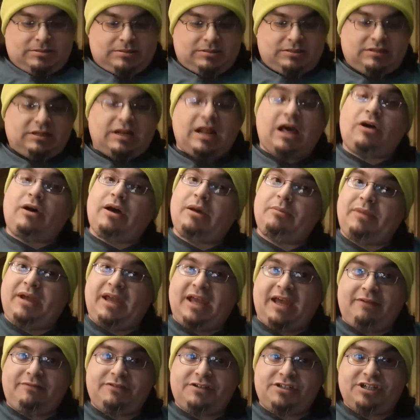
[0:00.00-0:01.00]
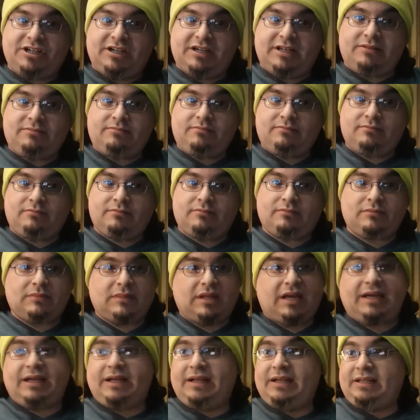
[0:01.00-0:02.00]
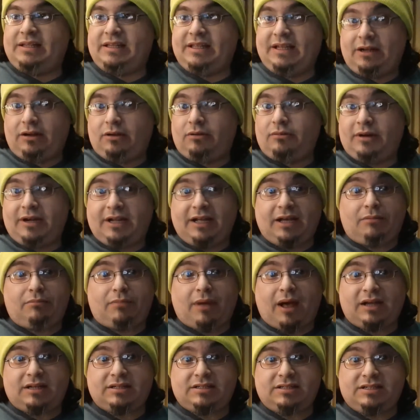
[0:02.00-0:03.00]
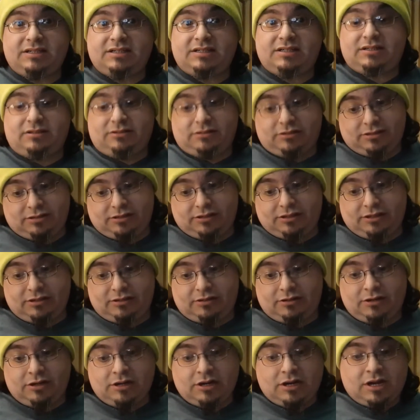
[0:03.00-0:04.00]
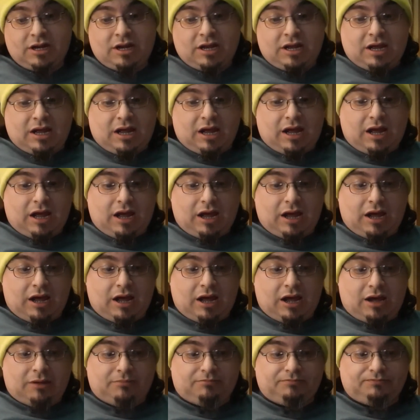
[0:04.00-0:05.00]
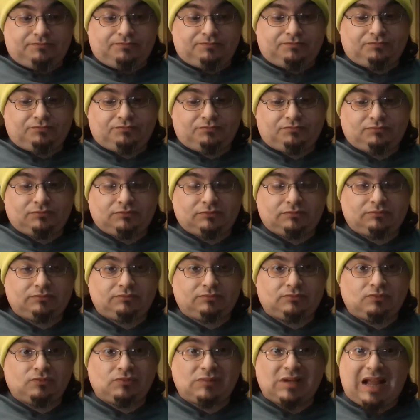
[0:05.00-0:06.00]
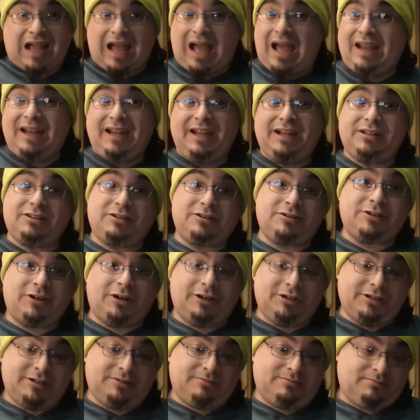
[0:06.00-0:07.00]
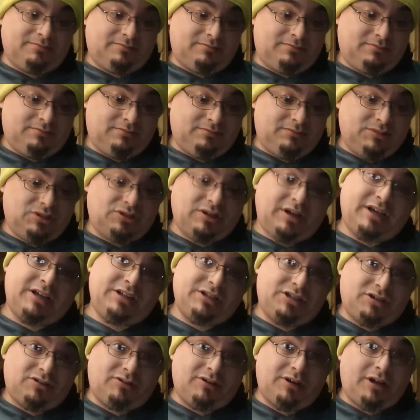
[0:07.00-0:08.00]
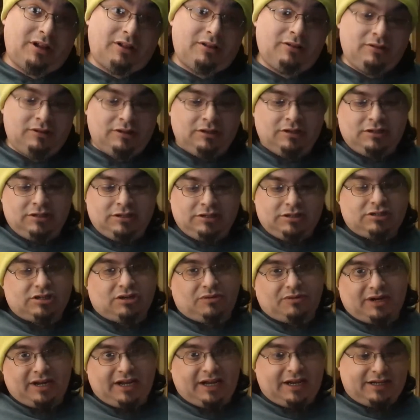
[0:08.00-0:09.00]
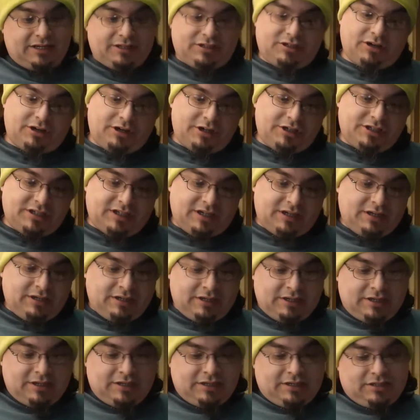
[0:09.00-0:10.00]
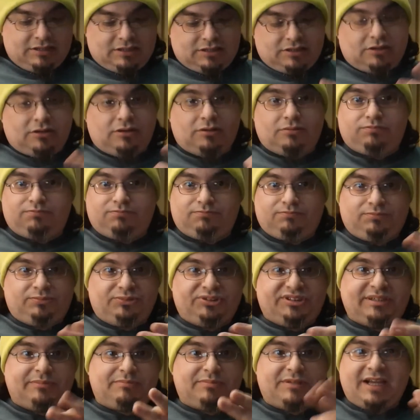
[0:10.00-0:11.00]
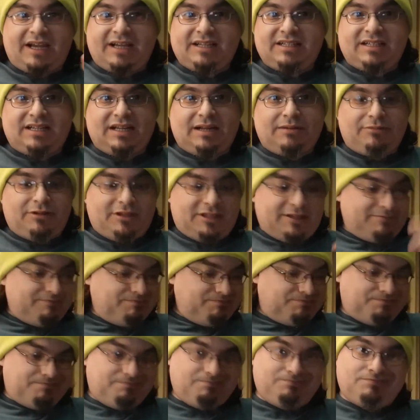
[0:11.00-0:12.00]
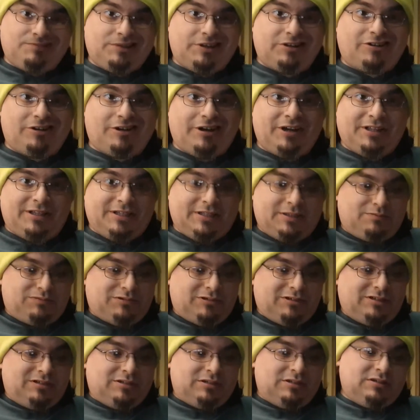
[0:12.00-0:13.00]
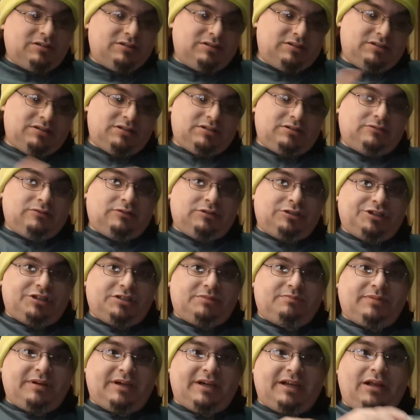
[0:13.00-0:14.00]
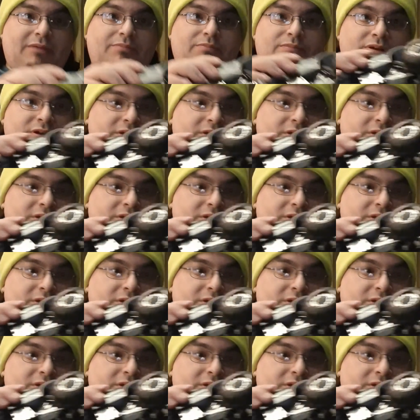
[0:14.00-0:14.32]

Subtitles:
Now, I may have cheated. I did already unbox this earlier. I needed to charge it so I can show y'all. So I went ahead and charged it. So zip ties and everything, they're gone at this point. So we'll just pick it up.